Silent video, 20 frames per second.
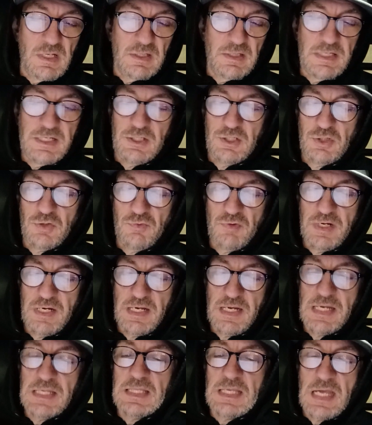Lee
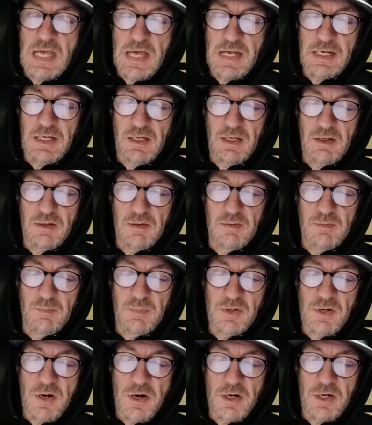Cherie in the attic,
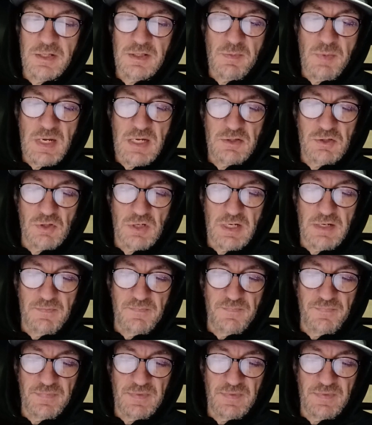Bernard in the pantry.